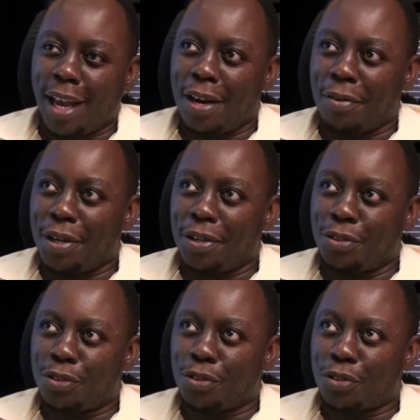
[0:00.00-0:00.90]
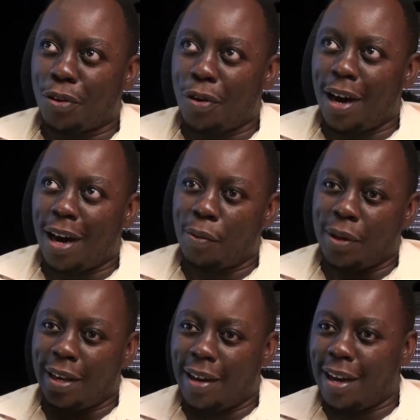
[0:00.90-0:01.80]
And we used to score with
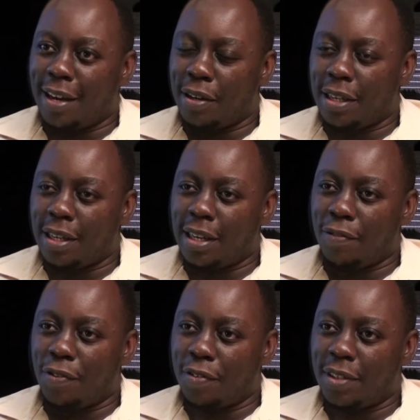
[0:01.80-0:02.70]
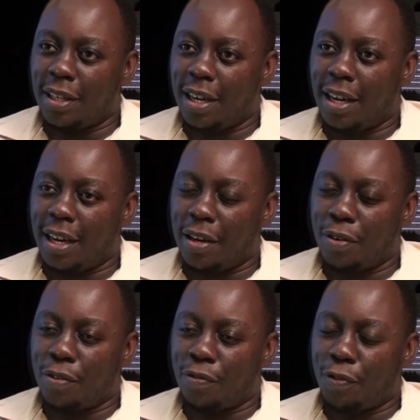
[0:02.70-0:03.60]
the fifth...
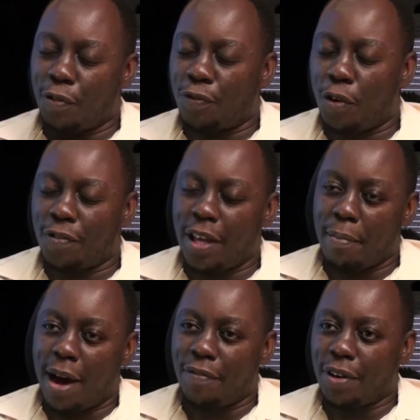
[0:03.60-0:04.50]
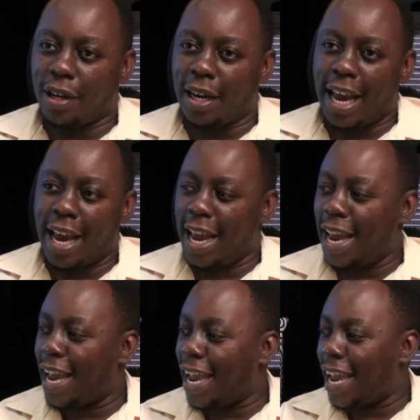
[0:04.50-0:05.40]
four of them having
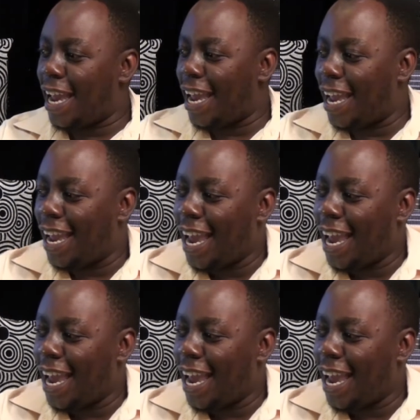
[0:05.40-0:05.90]
A.